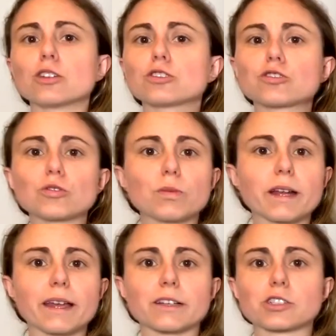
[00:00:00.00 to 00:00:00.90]
super
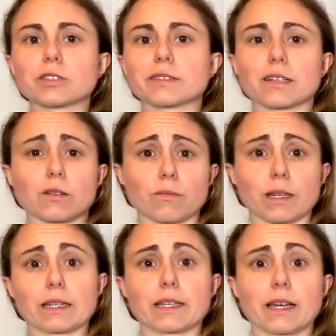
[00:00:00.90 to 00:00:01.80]
anxious and
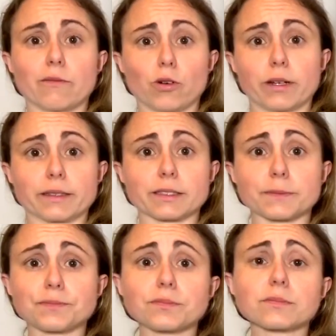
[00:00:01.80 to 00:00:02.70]
completely avoidant.
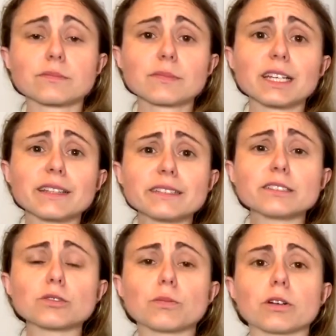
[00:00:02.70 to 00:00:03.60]
And this
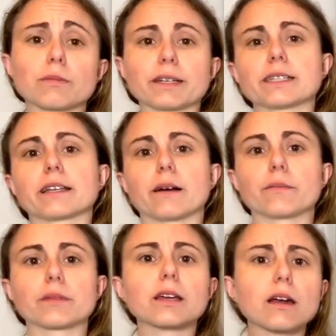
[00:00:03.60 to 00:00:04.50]
is supported by data.
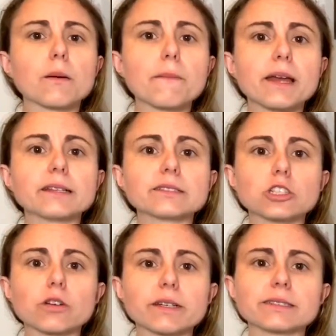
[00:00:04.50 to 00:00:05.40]
There are many
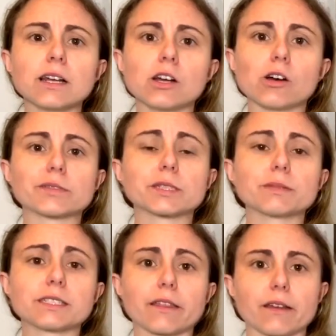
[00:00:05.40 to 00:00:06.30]
surveys of
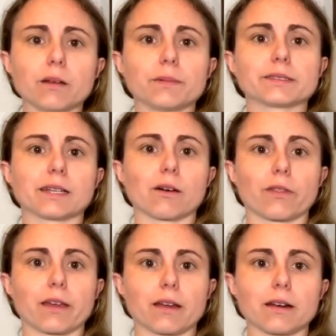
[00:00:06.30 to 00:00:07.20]
CBT therapists out
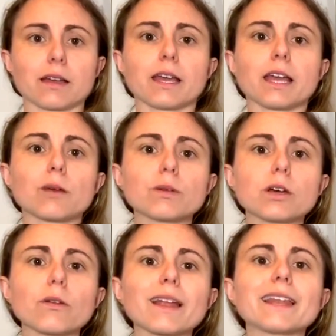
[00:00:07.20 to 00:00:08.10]
there, and we
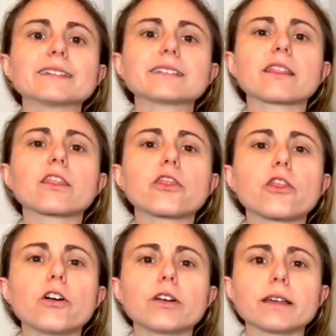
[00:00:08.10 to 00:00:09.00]
know that less than
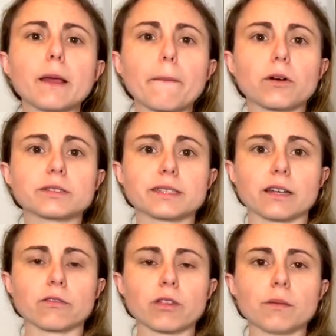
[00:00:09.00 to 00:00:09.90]

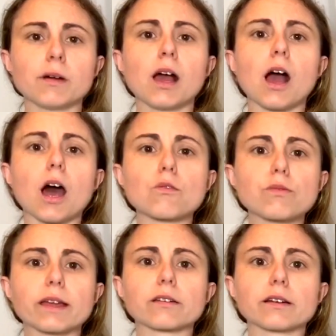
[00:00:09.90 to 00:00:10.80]
30% of them are
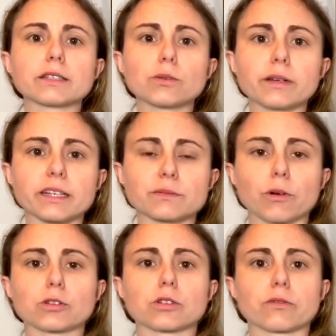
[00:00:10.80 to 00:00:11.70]
regularly doing
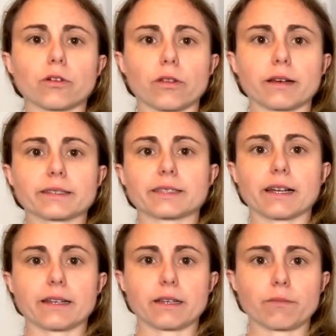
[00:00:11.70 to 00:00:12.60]
exposure for their
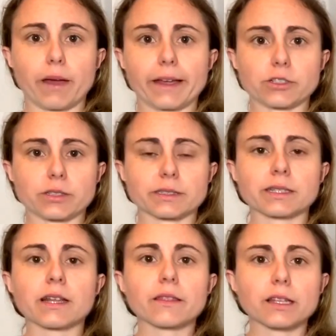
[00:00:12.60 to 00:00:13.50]
anxiety patients.
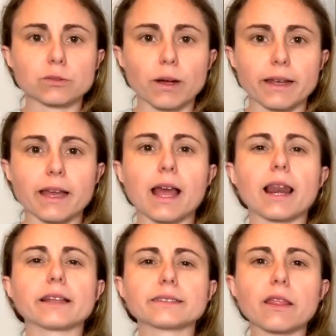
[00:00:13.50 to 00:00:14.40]
That's right,
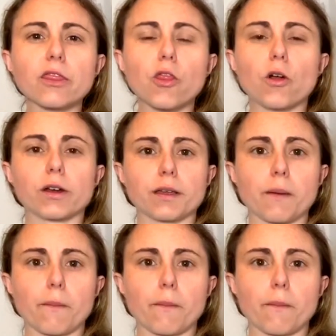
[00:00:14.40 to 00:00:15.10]
less than 30%